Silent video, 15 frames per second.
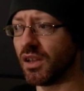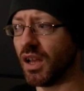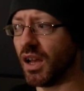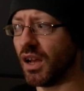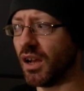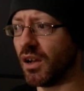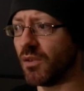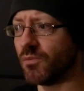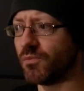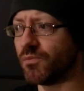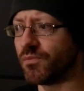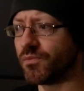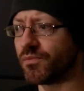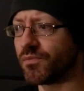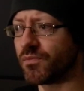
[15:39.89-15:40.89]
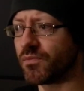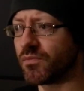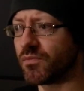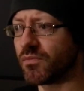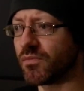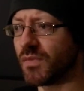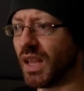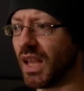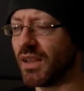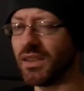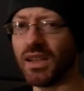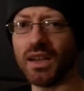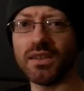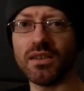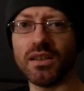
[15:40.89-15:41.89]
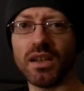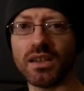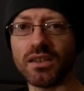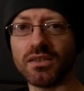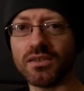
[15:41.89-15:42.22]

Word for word: Um, and yeah, I don't like it.